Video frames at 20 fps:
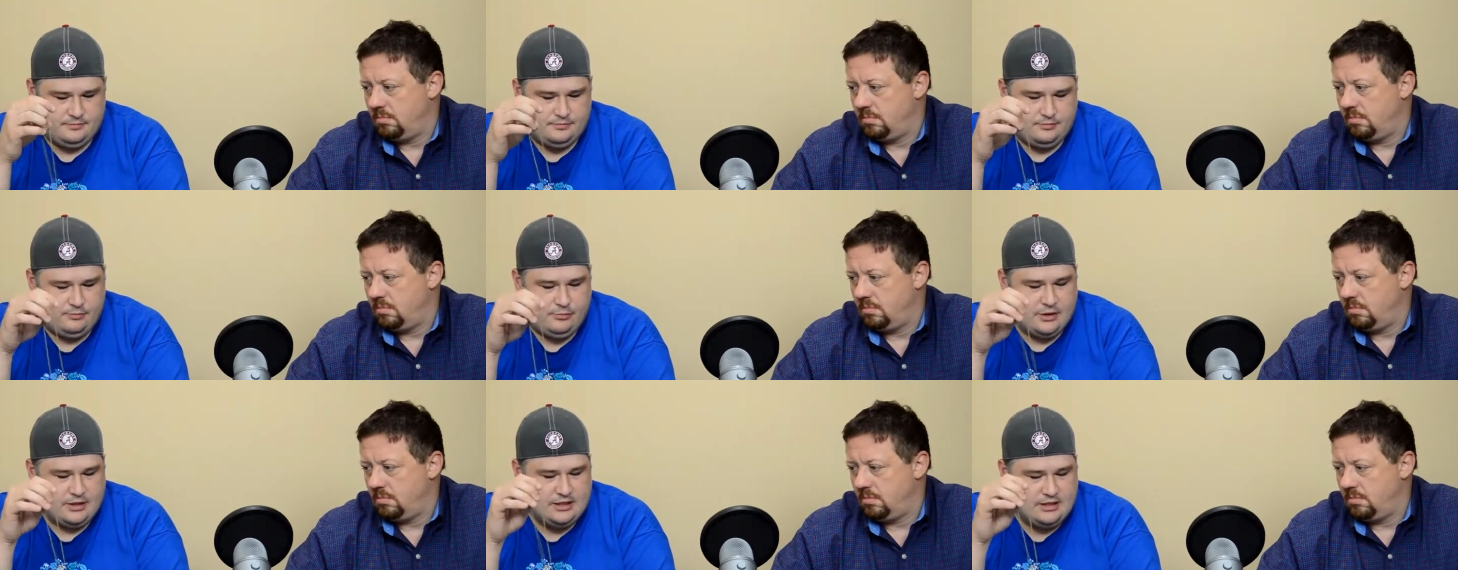
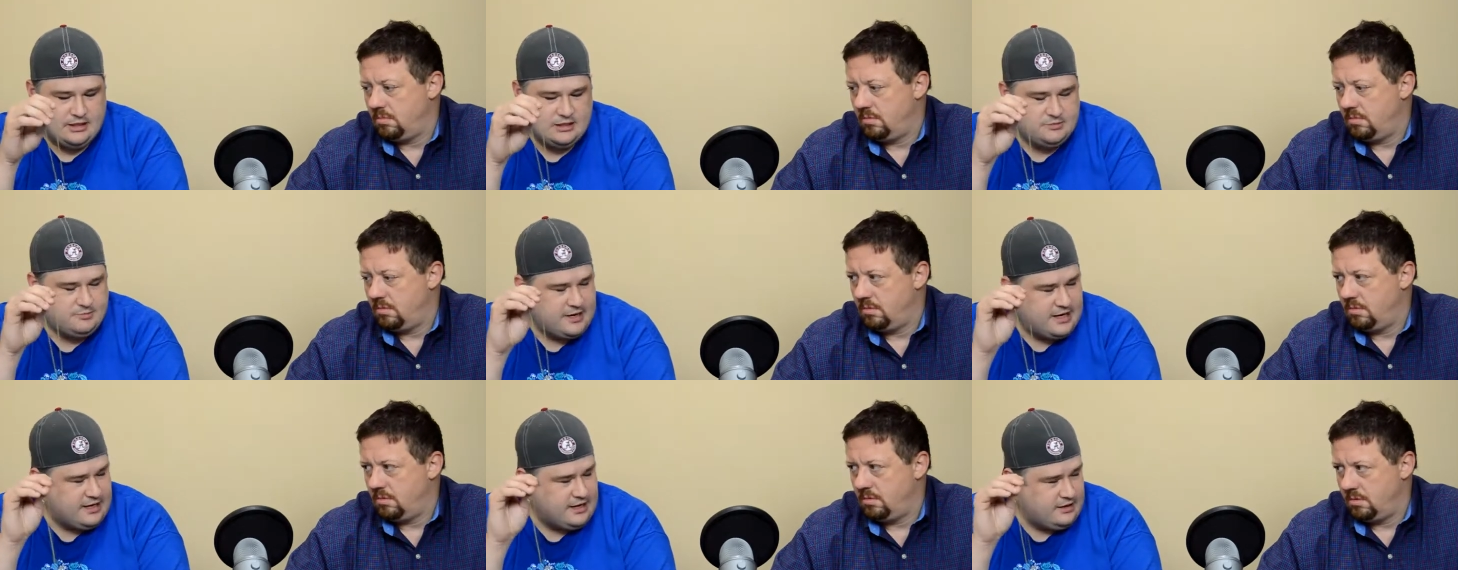Speaker 1: but it is
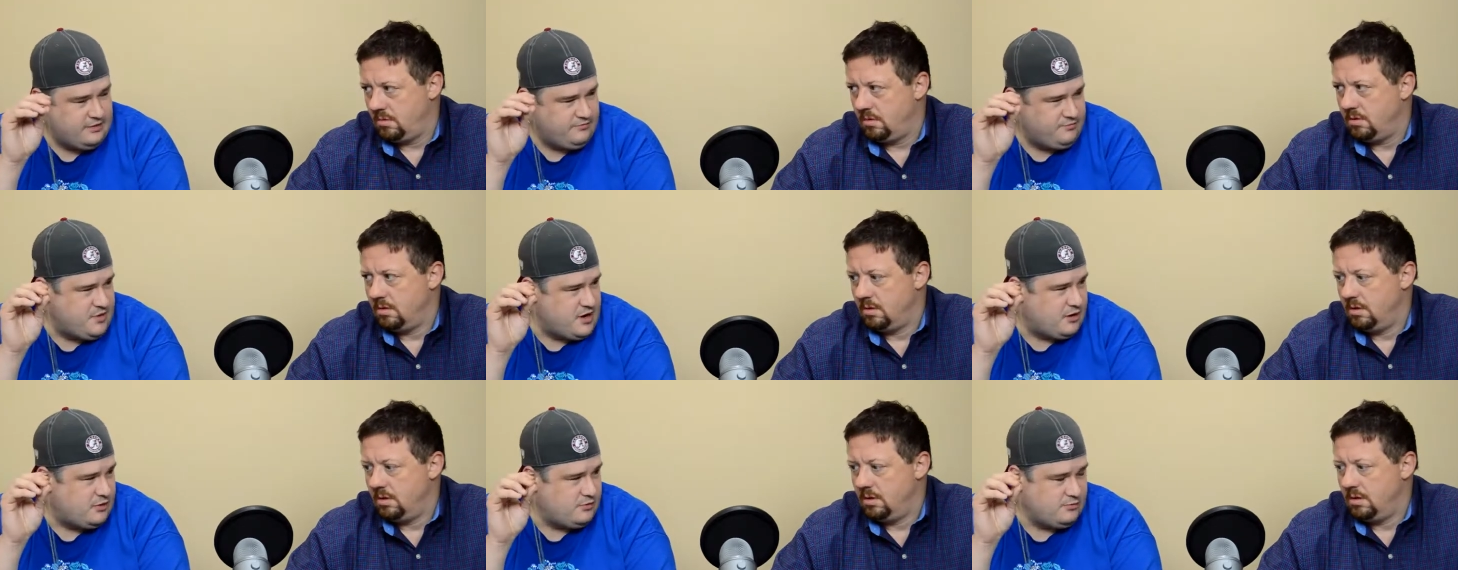made out of
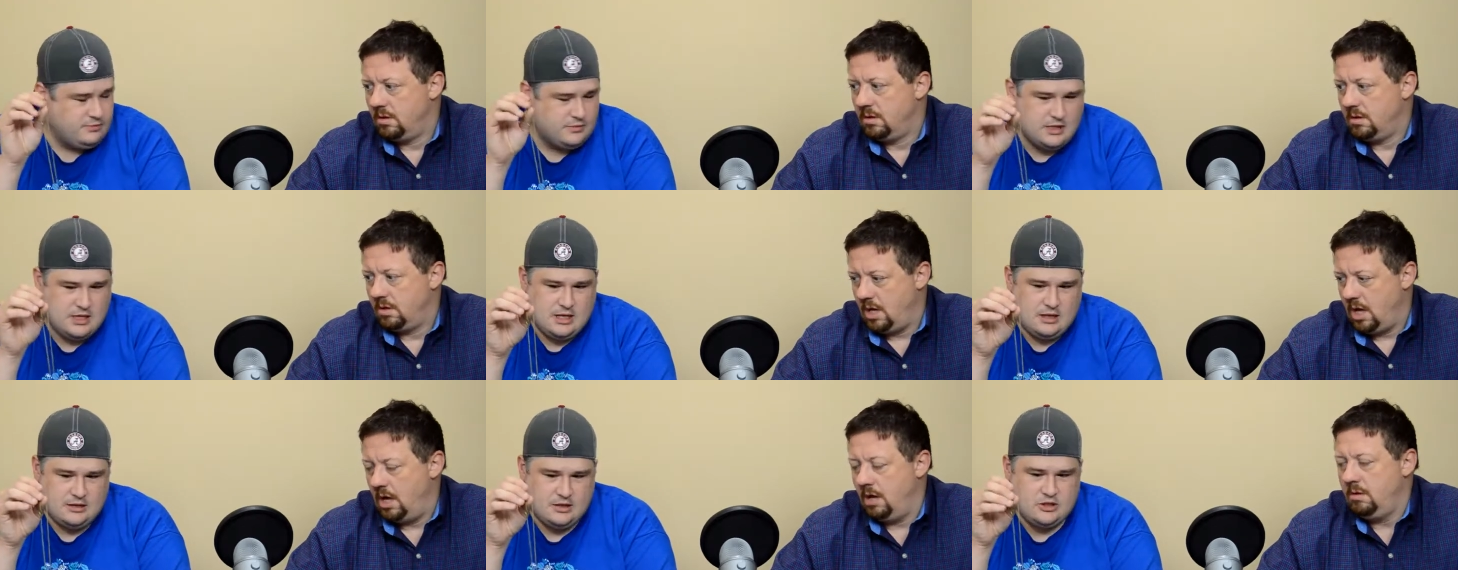metal.
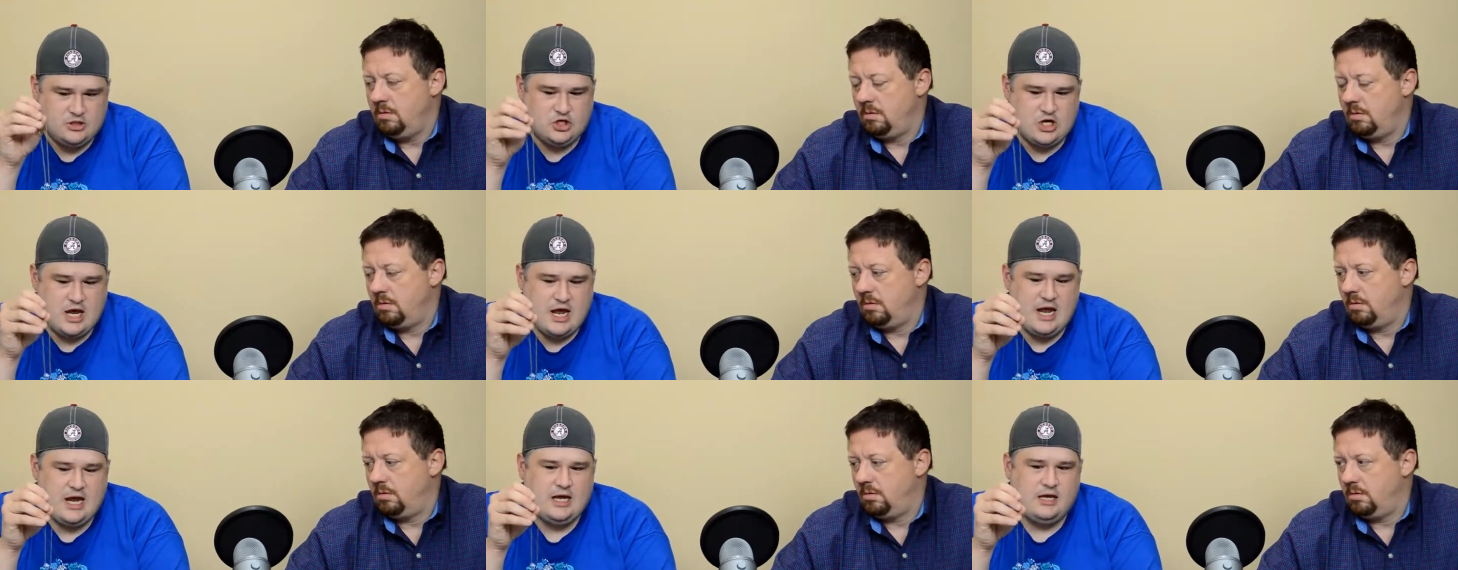Okay. The
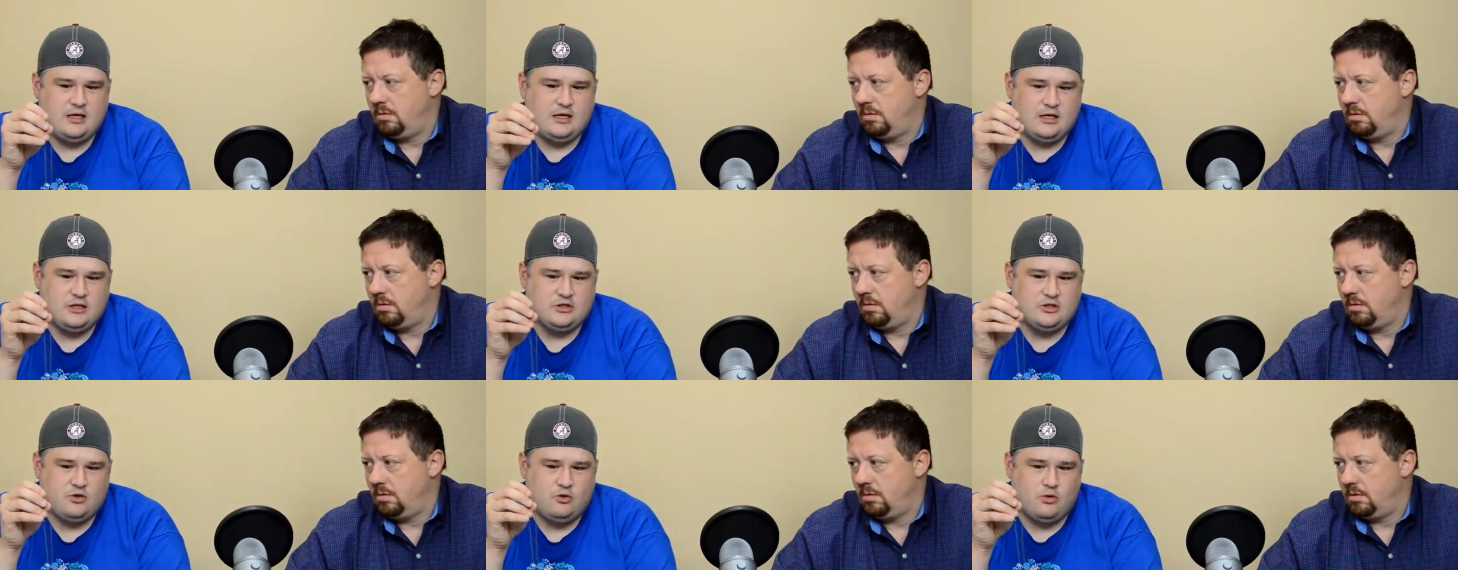chain
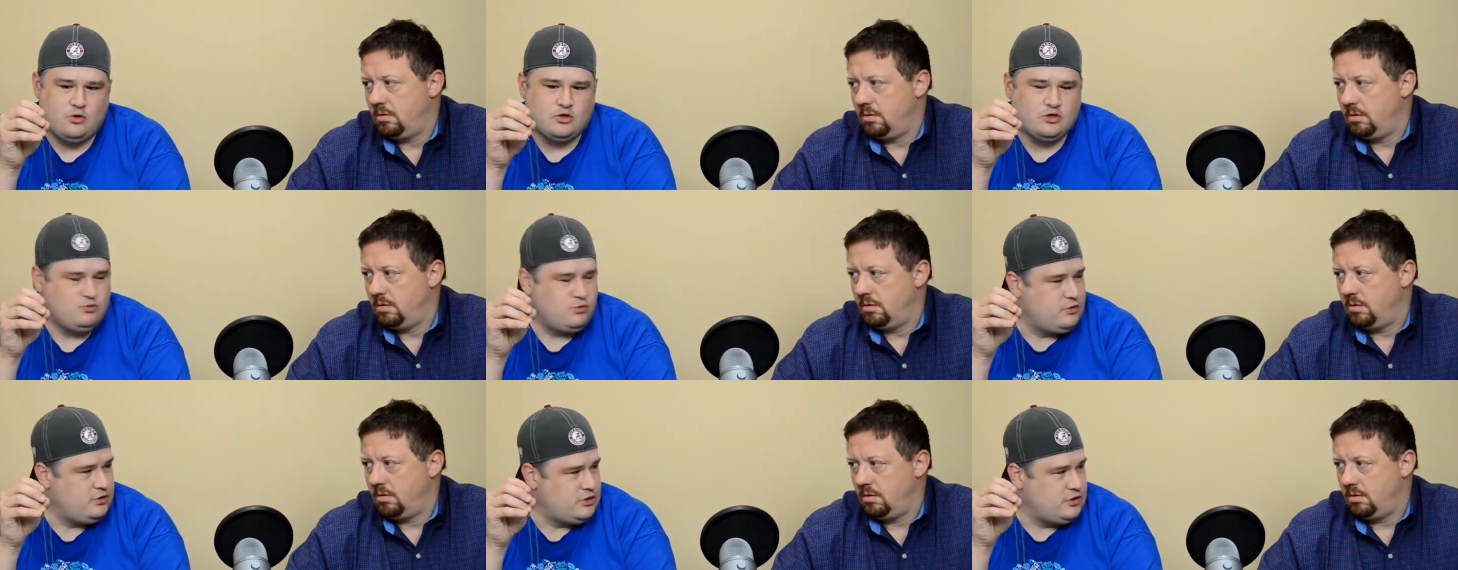is, of course, one